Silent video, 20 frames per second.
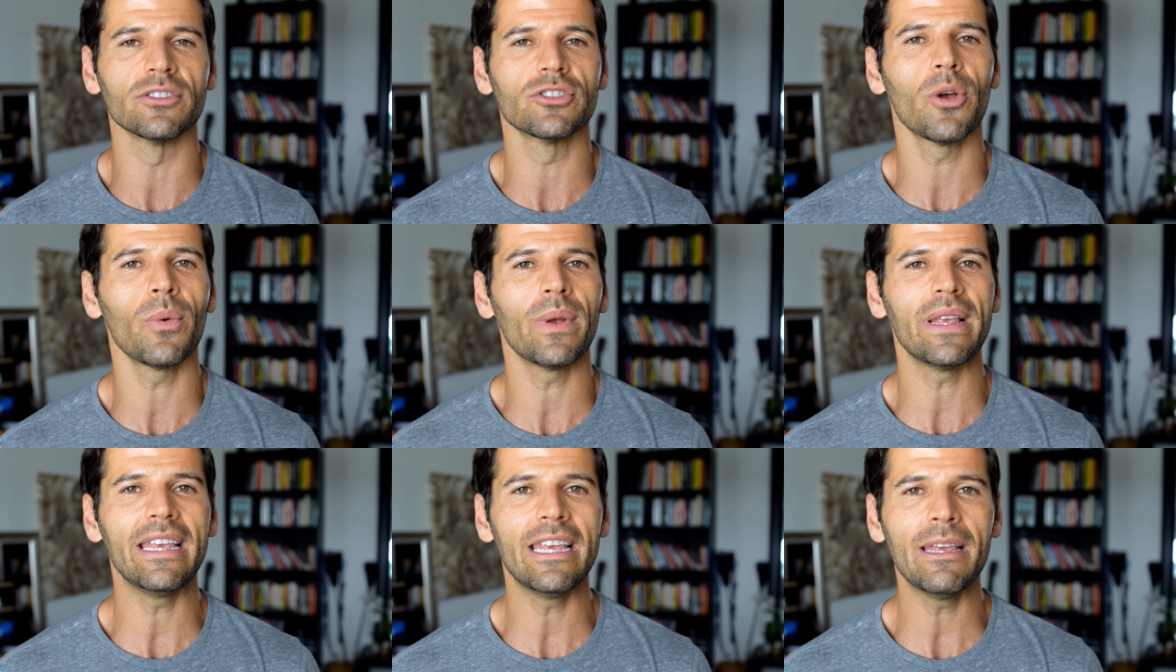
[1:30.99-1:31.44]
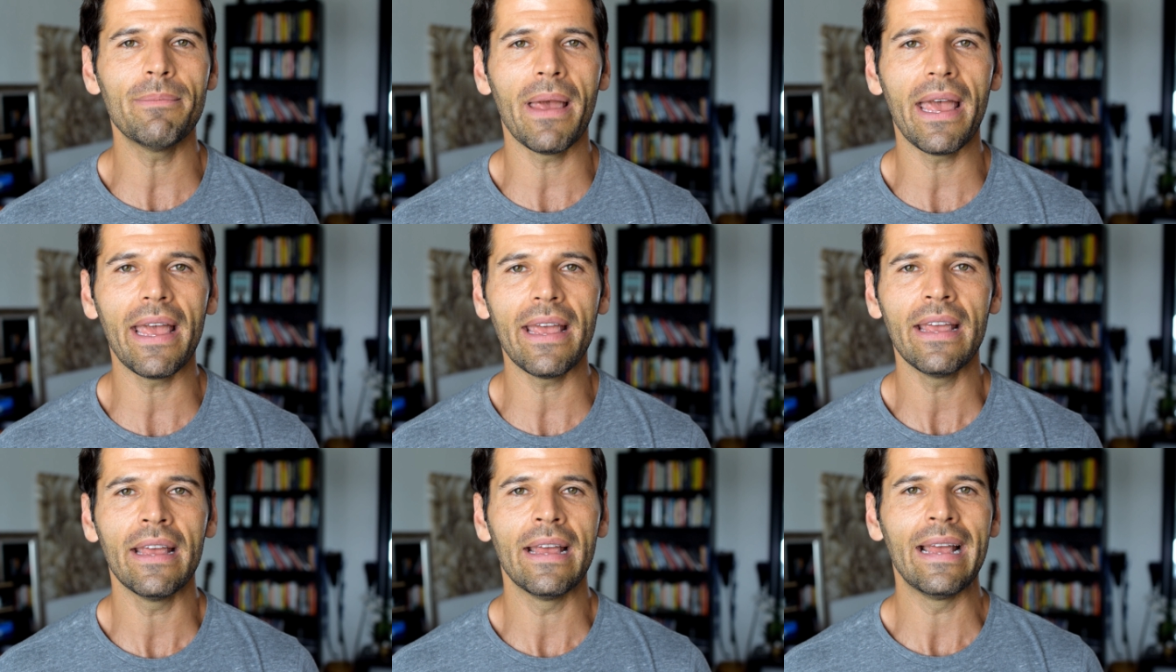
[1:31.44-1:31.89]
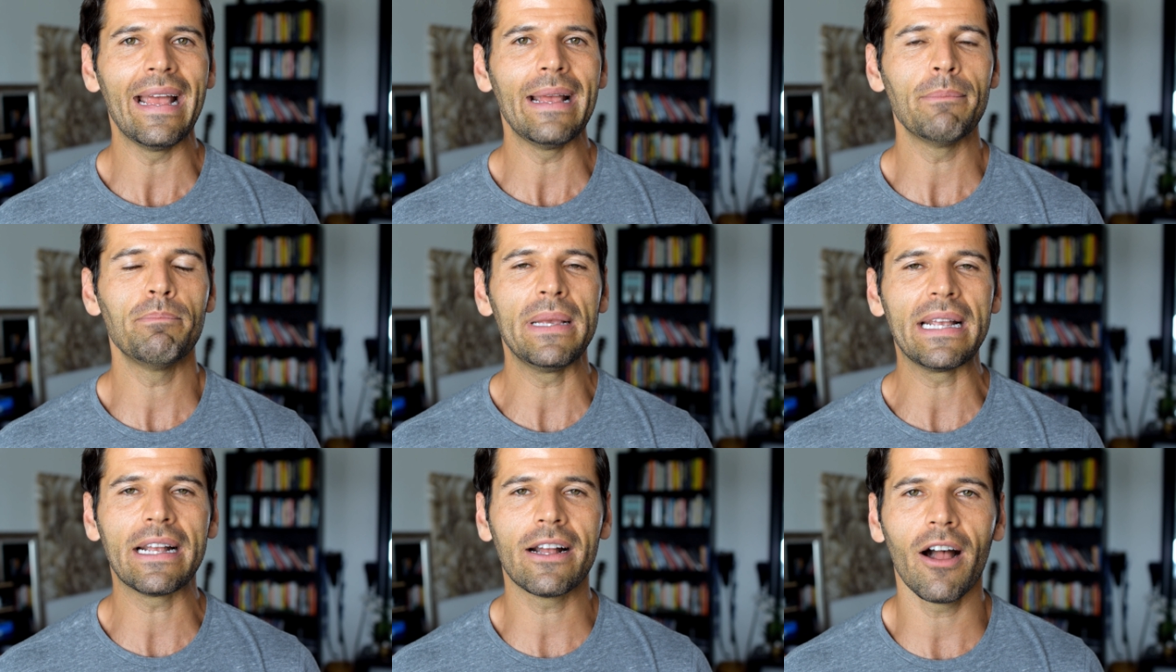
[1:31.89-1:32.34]
So, eBay,
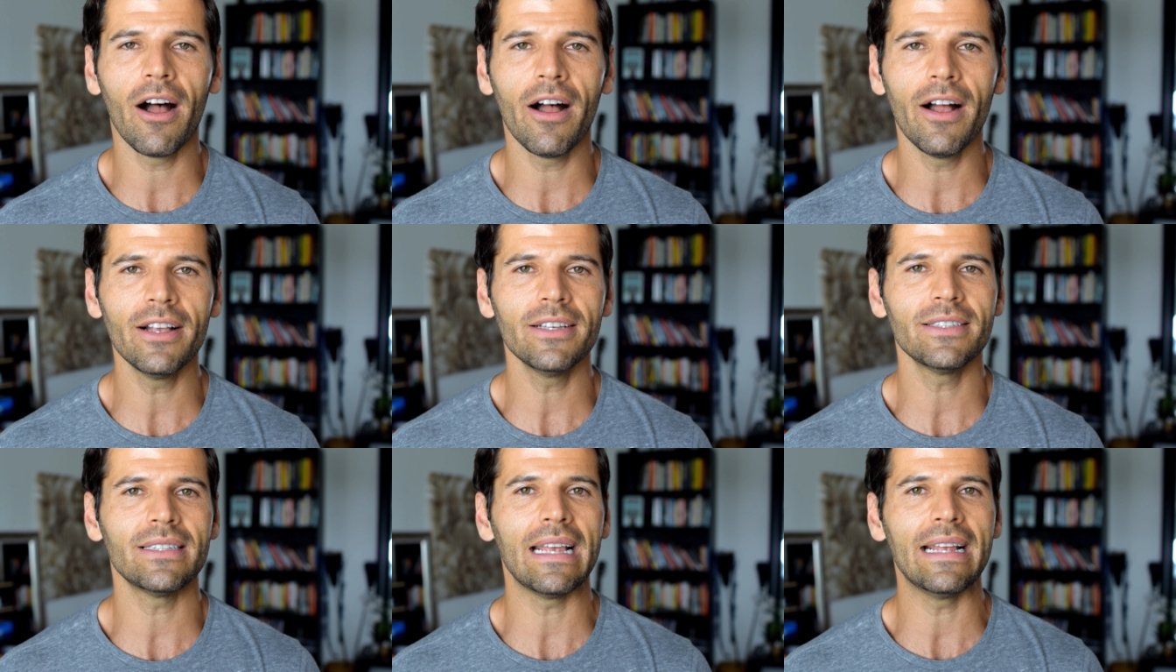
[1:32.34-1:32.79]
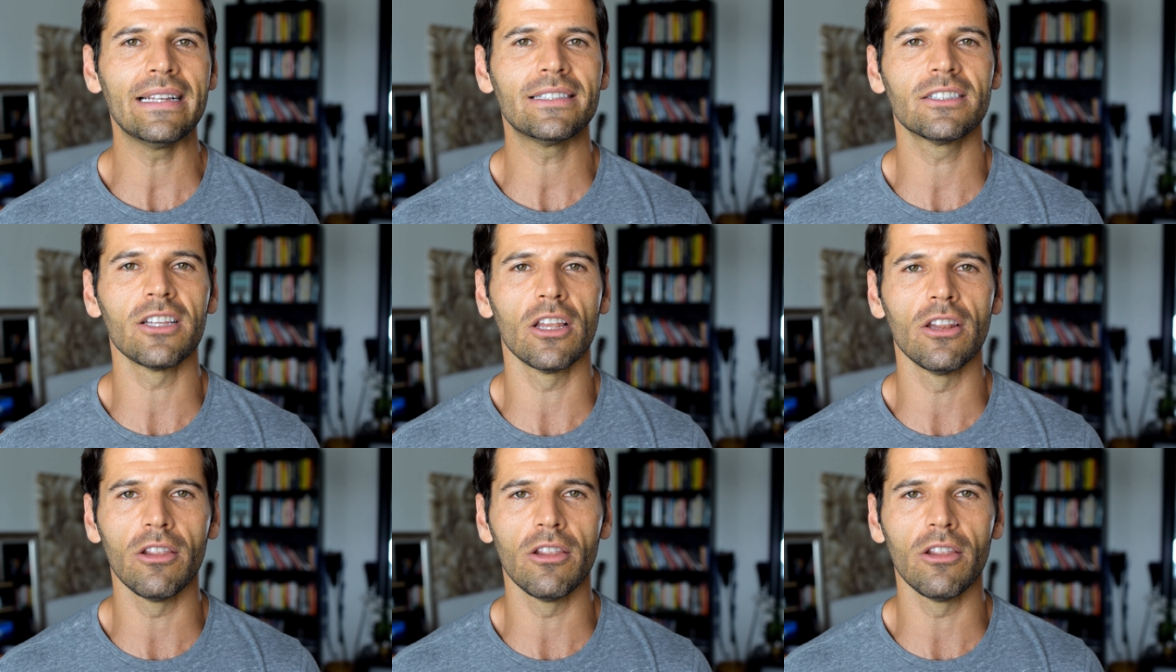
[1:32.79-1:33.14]
because it's the